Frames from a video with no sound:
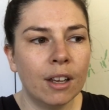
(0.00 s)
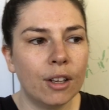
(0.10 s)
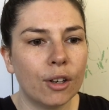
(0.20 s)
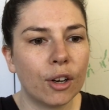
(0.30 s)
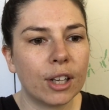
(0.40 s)

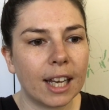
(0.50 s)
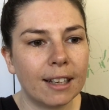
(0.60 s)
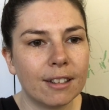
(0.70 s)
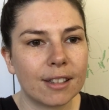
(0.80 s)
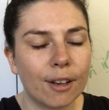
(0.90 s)
you know,
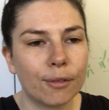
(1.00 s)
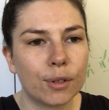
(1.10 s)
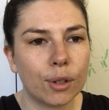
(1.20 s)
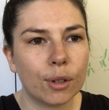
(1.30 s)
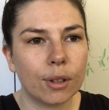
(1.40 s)
getting yourself
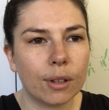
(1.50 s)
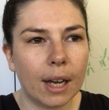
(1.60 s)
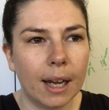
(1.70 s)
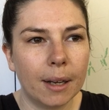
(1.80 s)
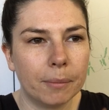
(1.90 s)
to,
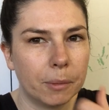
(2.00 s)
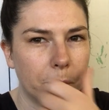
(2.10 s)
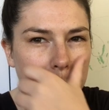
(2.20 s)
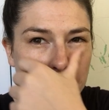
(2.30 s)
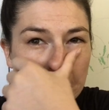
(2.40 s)
I
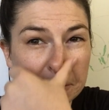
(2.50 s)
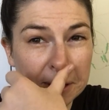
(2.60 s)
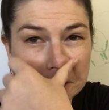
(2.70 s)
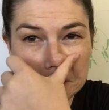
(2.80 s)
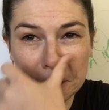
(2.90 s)
have
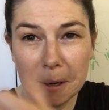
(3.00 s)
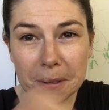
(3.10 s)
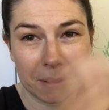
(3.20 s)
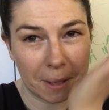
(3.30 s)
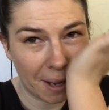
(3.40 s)
an itchy
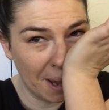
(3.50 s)
nose.